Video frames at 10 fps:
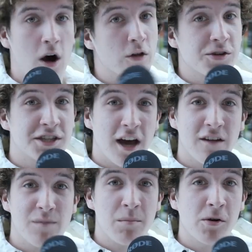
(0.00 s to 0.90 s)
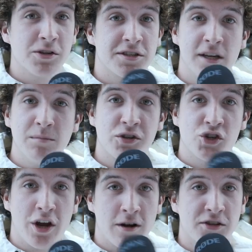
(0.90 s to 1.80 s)
Other staff members seem to
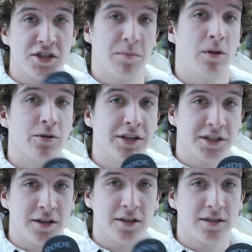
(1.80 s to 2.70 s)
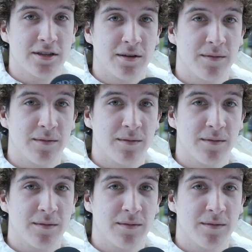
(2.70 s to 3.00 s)
share similar dissonance.